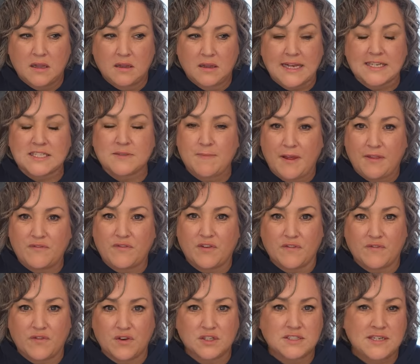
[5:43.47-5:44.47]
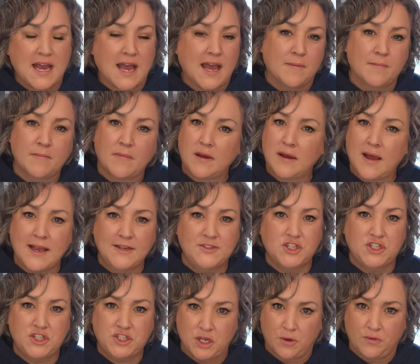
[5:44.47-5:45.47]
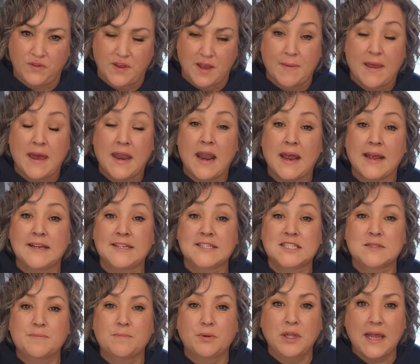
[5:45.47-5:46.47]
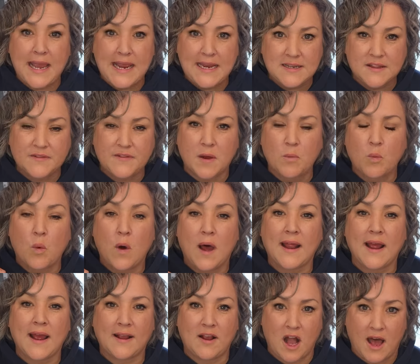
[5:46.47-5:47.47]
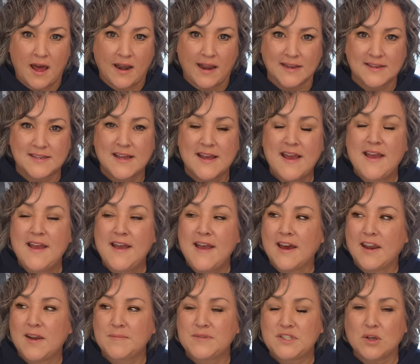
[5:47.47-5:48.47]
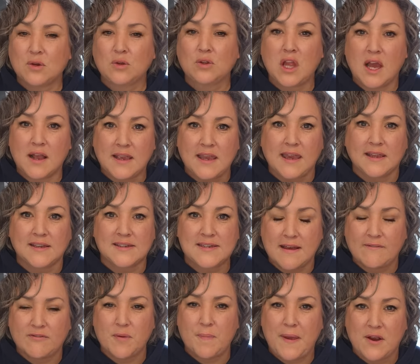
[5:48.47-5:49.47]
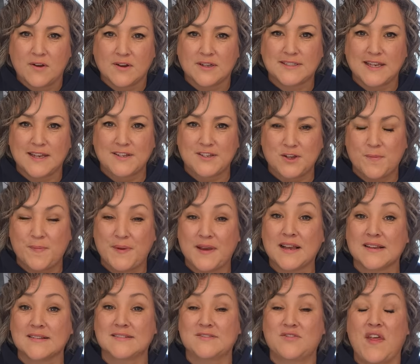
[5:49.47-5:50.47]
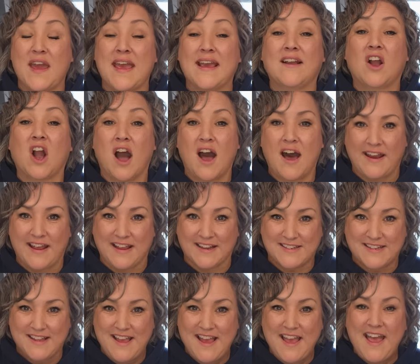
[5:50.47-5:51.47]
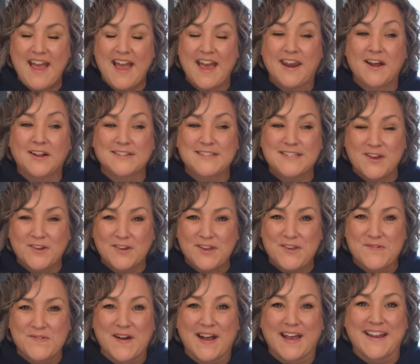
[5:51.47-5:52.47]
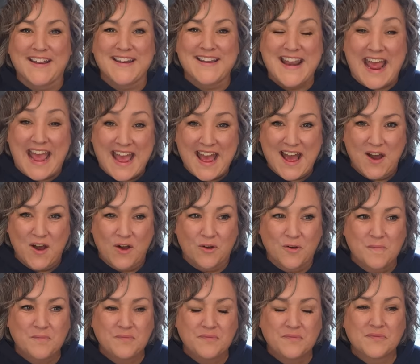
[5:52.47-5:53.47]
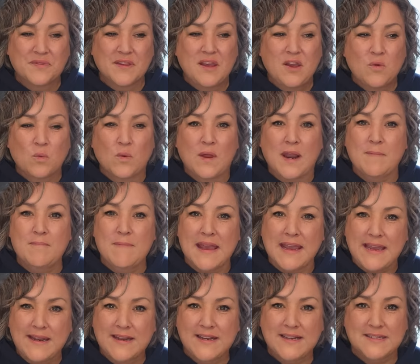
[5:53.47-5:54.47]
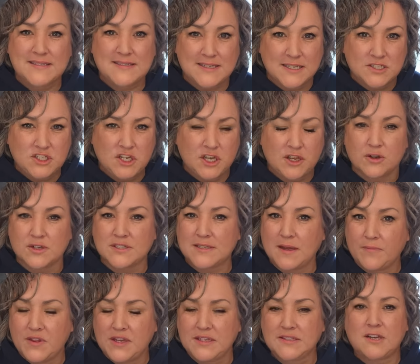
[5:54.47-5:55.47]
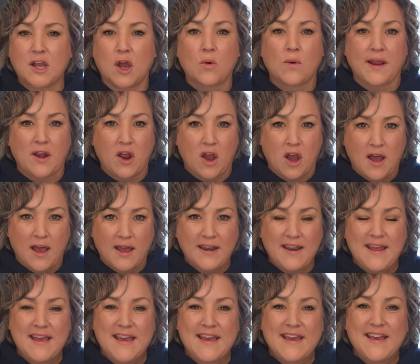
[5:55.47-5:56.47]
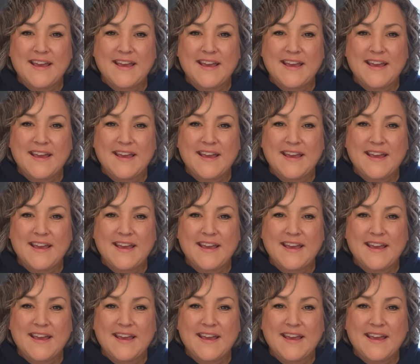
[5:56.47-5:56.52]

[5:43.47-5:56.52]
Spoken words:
last month for the first time, I just showed them and I explained to them why I got it. And I'm so lucky to have the parents I do, because they got it. And I'll tell you what, now when I'm making a decision or something's going on,